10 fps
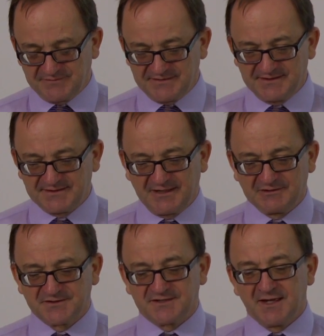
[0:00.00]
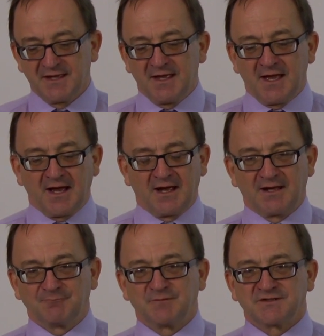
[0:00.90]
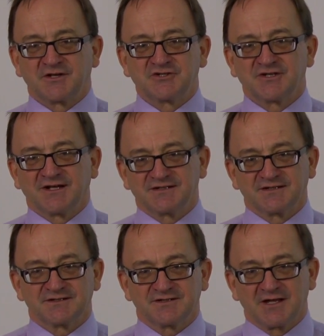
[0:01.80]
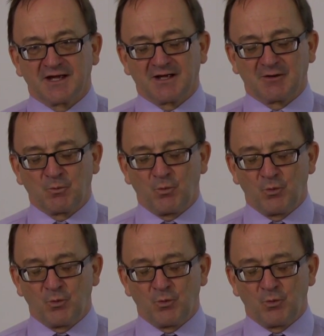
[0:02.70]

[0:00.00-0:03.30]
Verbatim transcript: details uh, associated uh,